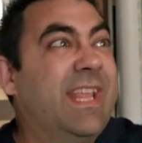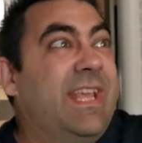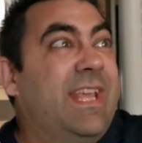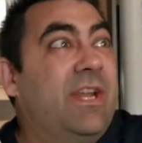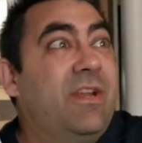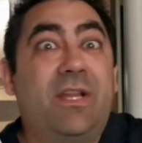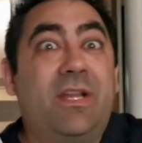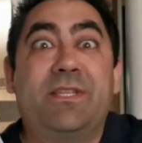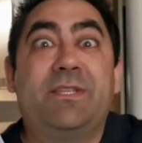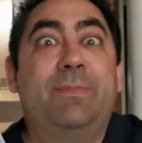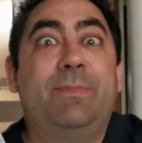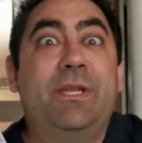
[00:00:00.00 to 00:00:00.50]
And
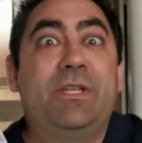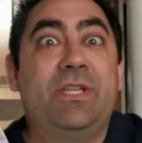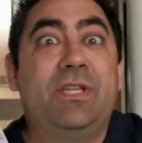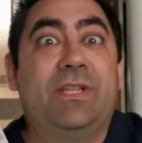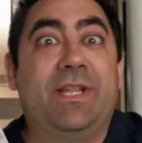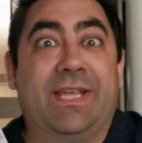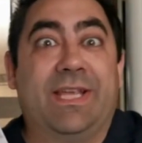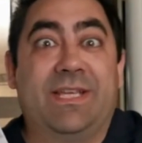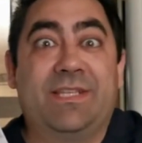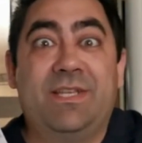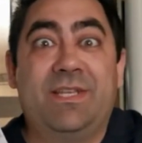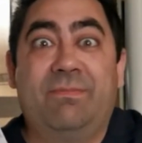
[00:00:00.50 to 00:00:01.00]
then not to mention,
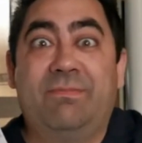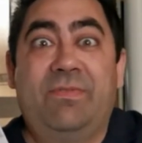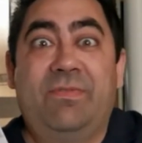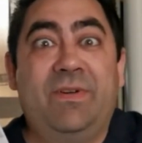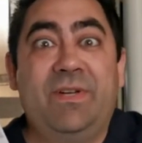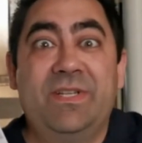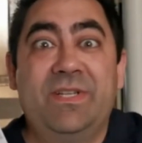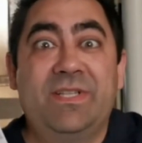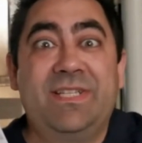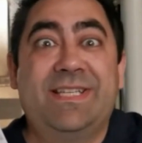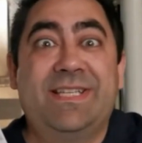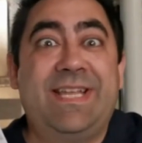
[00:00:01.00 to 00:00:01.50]
like, some
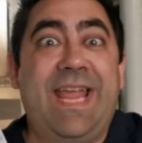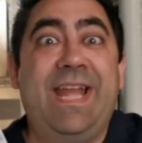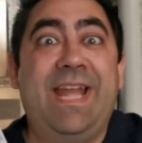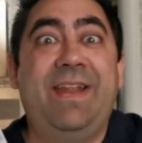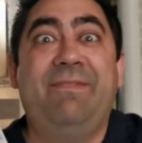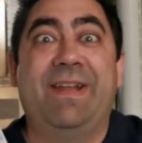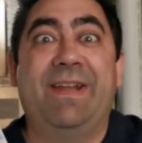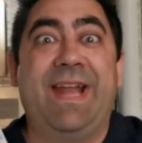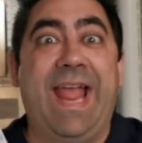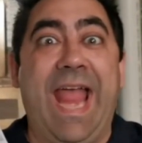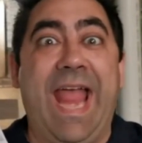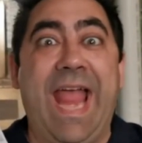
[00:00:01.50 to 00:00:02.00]
furnaces can't
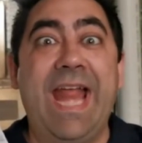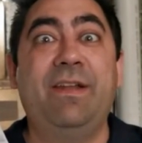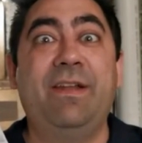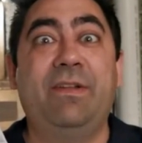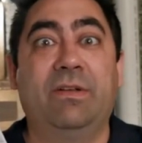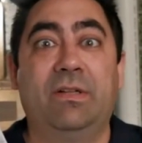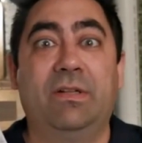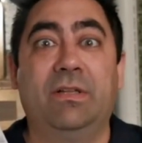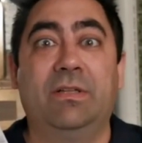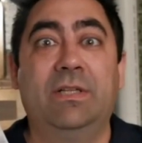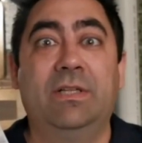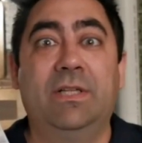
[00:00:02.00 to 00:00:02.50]
even
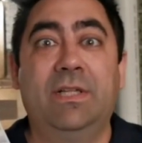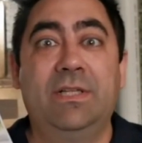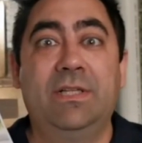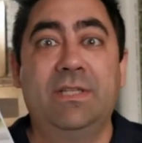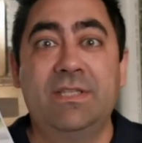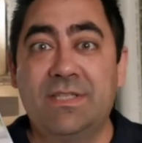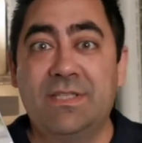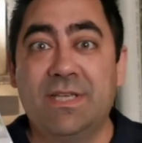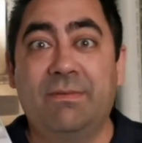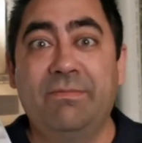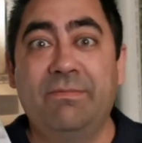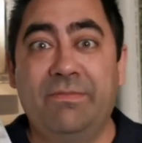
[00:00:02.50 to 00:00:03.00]
handle
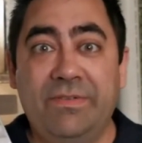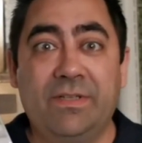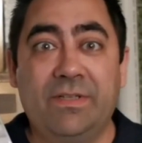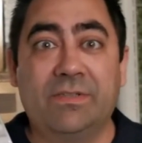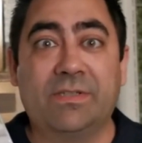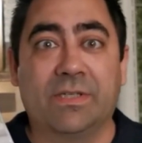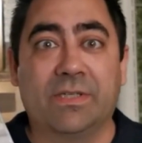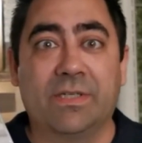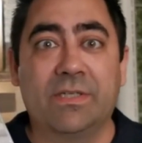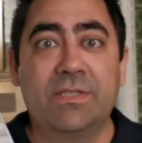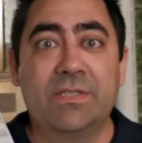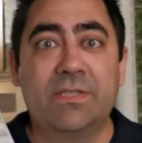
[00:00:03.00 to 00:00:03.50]
some
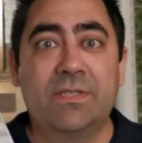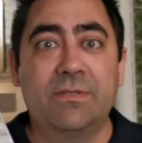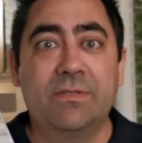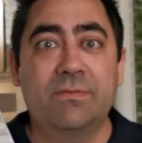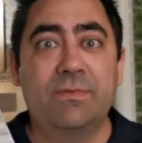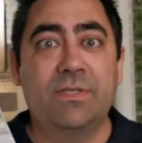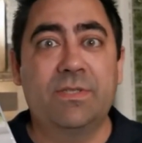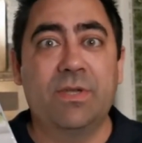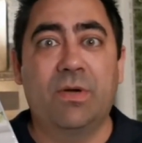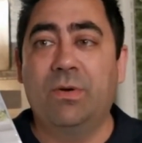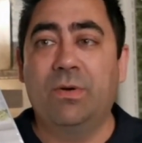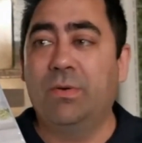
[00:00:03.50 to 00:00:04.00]
filters,
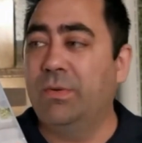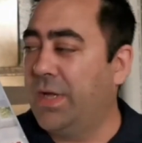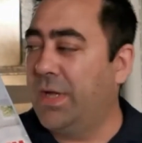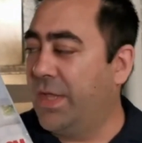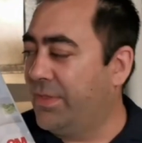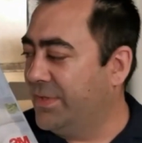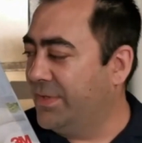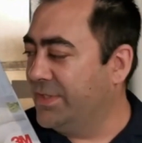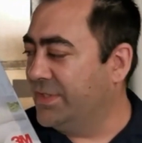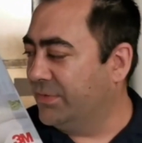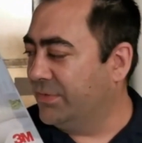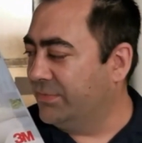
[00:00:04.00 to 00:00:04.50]
so
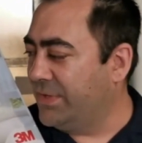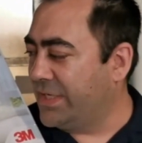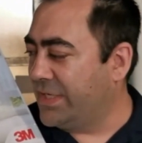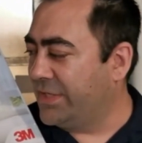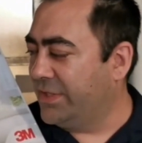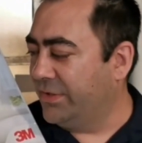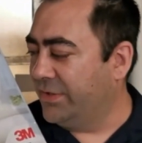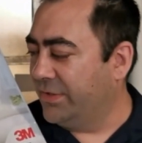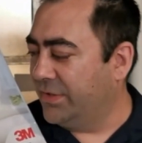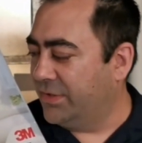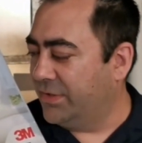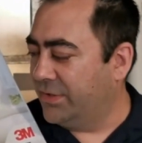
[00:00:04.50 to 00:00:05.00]
otherwise they'll
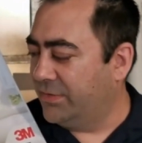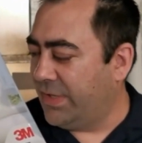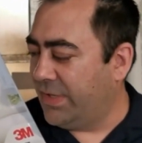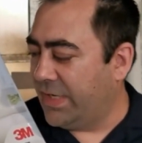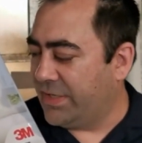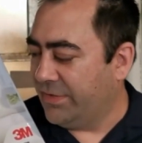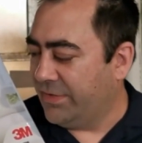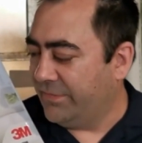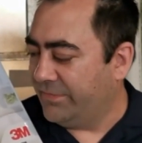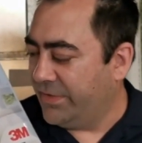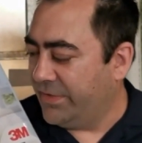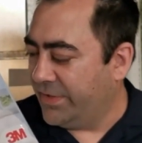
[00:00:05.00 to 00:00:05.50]
wreck your
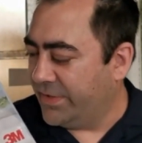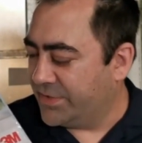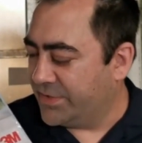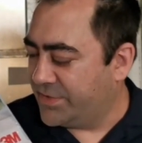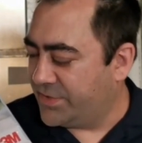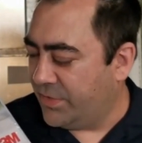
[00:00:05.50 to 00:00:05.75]
furnace.